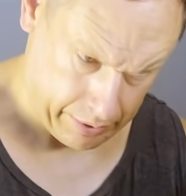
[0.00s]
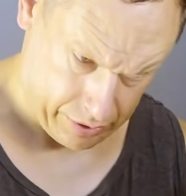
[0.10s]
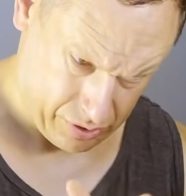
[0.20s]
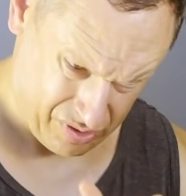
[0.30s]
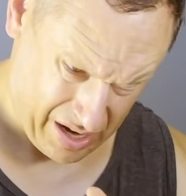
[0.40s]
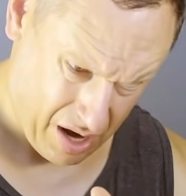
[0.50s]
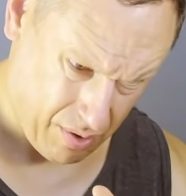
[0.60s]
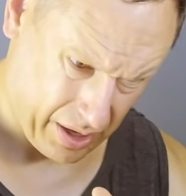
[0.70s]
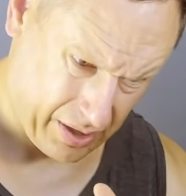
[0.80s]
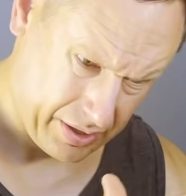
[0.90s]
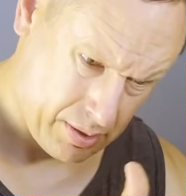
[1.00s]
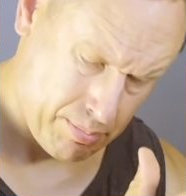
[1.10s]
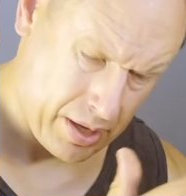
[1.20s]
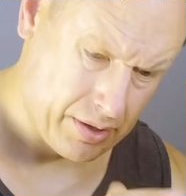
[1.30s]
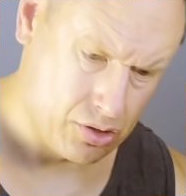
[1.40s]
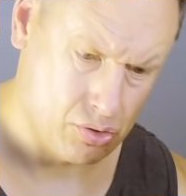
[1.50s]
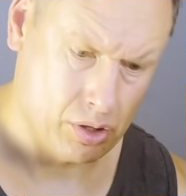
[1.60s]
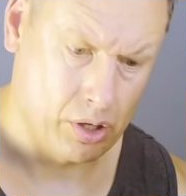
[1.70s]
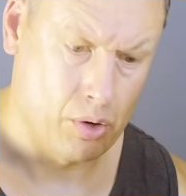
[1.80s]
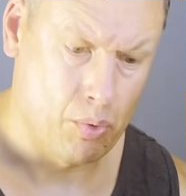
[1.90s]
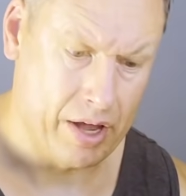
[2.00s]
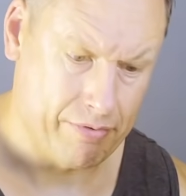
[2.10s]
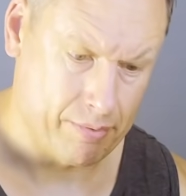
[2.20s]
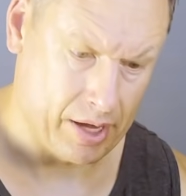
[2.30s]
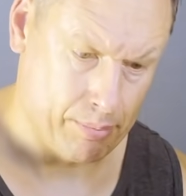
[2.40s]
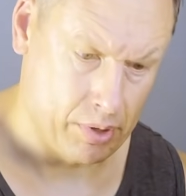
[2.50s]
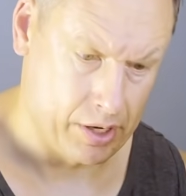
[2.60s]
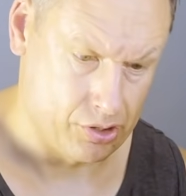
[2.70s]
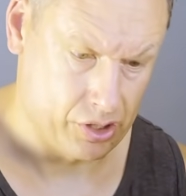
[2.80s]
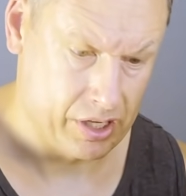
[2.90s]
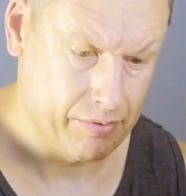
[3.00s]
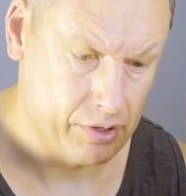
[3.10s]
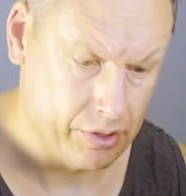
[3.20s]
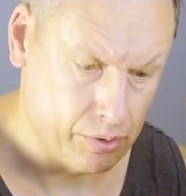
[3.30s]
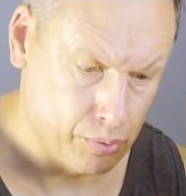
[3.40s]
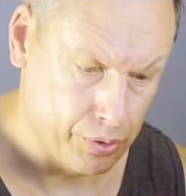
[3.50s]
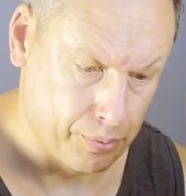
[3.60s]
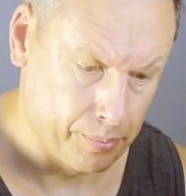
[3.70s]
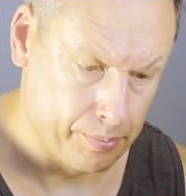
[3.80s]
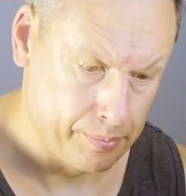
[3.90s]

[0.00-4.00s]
So now I'd like to bend this trunk away from that branch and give it a little room.